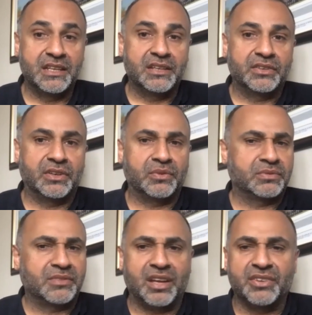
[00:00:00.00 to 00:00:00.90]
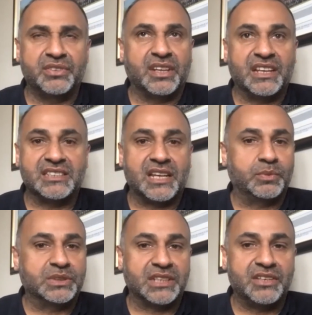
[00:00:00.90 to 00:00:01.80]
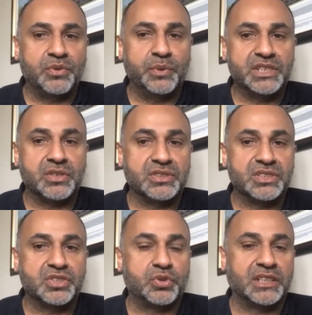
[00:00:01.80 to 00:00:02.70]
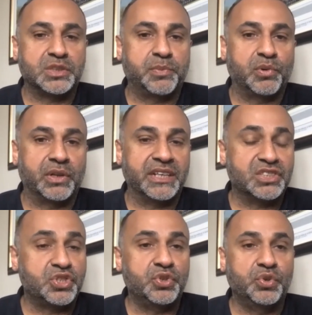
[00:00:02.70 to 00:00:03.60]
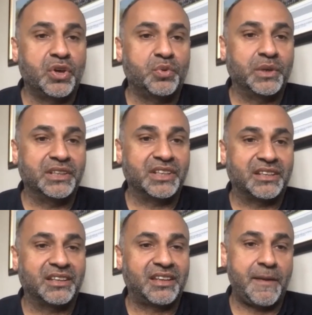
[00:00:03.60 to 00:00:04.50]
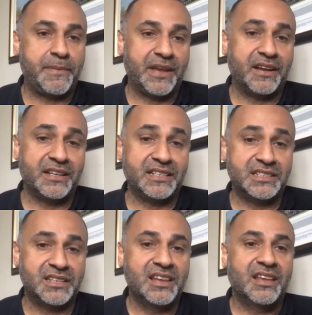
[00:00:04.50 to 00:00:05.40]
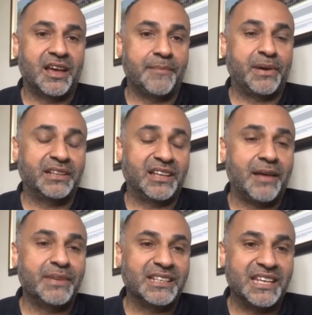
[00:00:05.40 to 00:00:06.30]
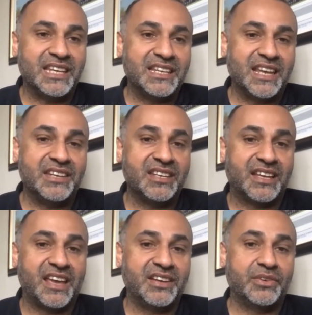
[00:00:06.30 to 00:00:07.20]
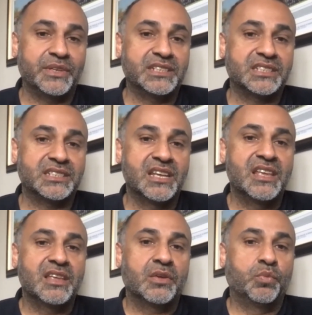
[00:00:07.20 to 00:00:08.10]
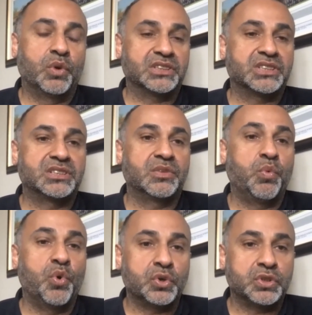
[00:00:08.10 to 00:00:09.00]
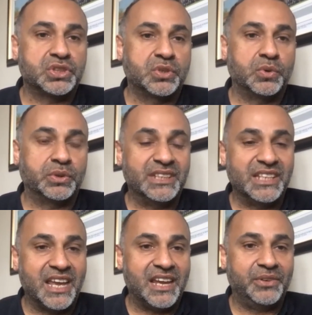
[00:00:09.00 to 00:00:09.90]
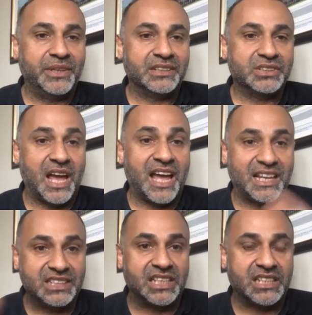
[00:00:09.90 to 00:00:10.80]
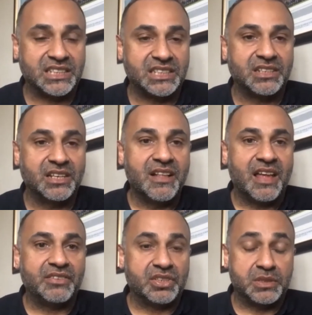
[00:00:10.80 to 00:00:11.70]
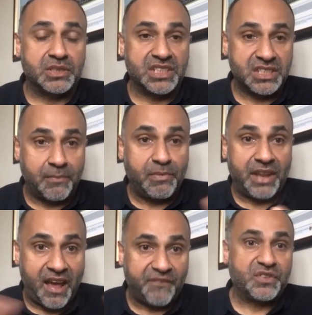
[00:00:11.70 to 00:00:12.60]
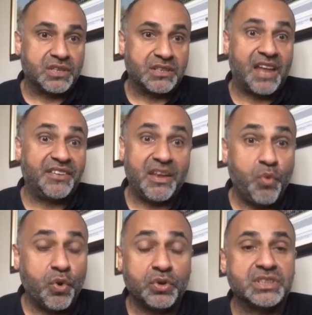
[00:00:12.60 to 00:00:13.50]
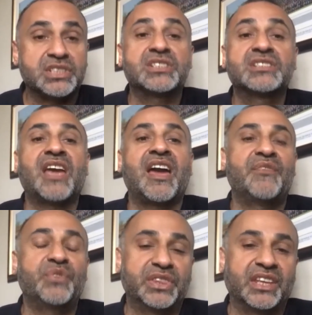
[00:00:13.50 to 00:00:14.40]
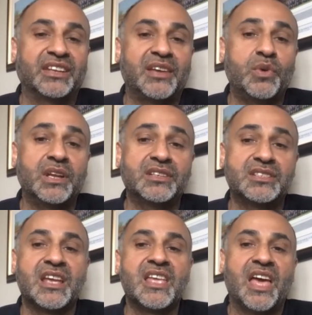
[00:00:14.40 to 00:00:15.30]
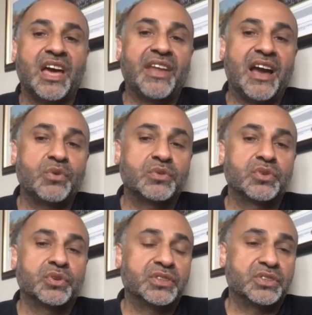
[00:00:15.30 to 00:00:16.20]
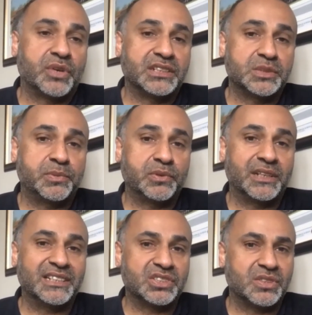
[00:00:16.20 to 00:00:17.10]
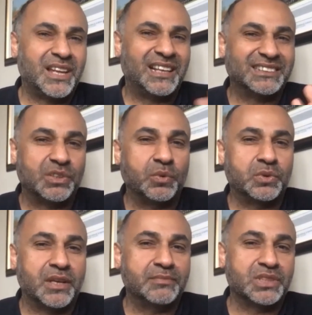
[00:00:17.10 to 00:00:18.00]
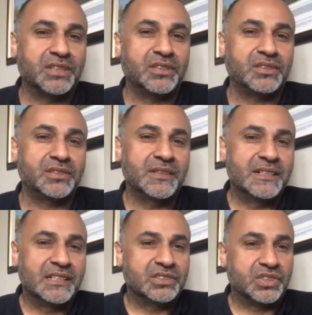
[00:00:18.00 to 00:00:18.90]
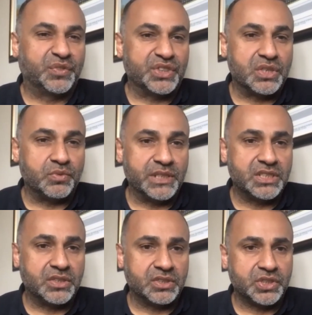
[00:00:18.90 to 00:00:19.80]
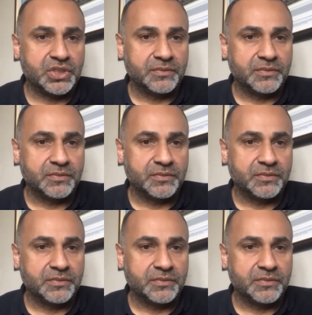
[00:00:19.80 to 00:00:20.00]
You know, other things I would say in your research is transport links. You know, one of the KPIs, and by that I mean key indicator, is what's the walk score in the area. So access, does someone have to, can they walk to get everything they want, and how good are the transport links? So that all comes under sufficient research.